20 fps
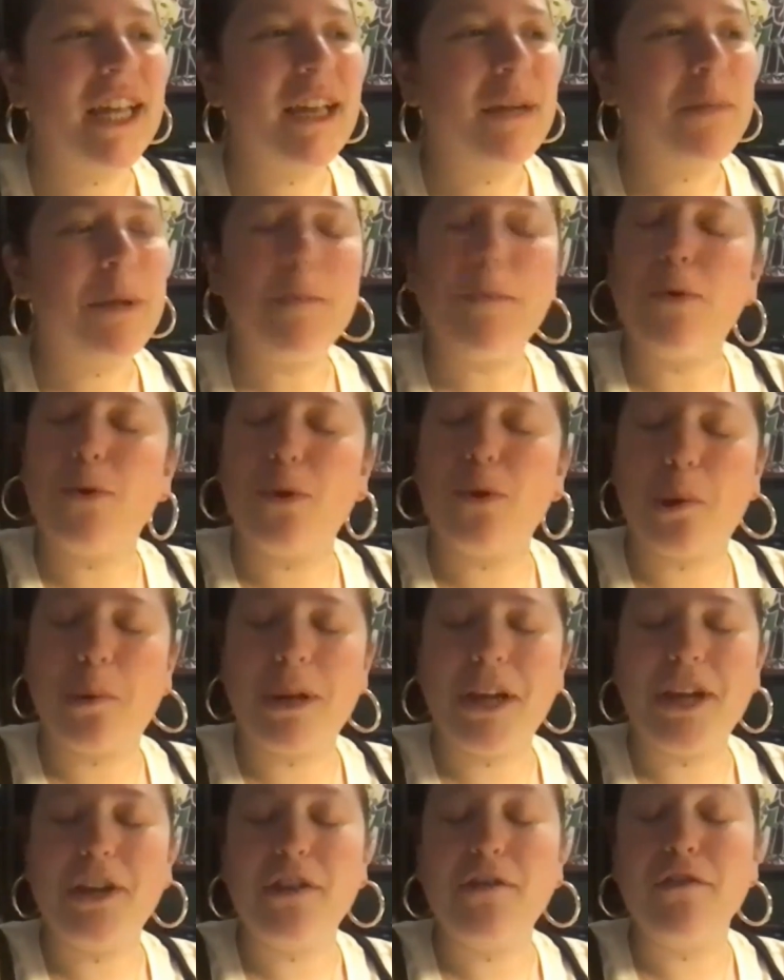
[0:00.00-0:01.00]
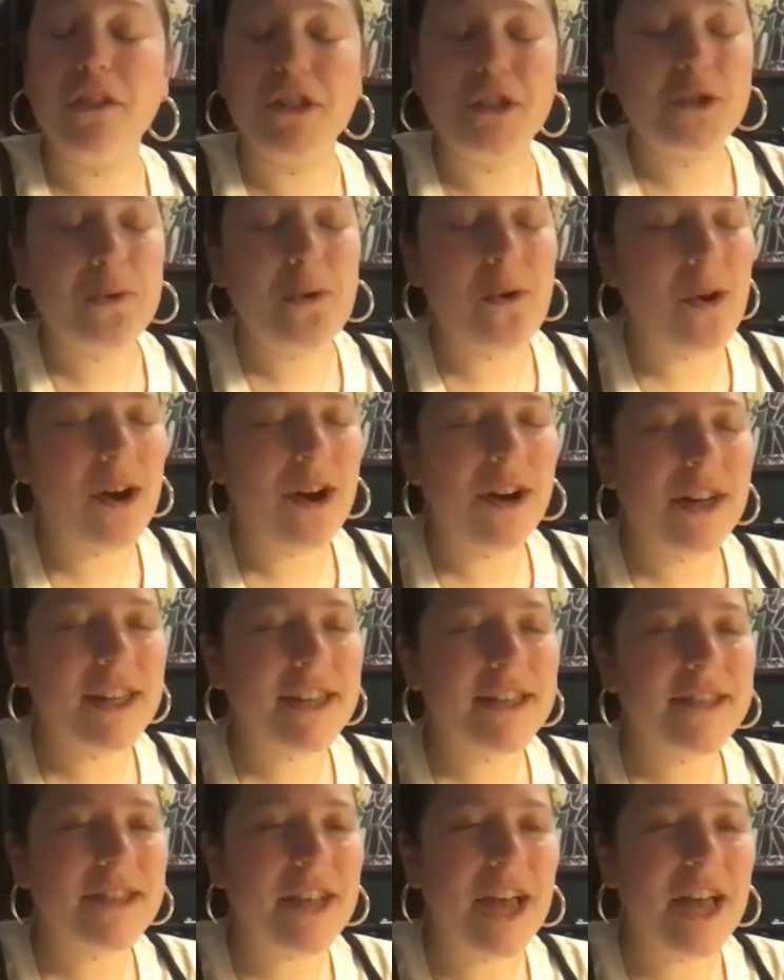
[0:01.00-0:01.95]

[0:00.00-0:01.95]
people who are really good visual artists.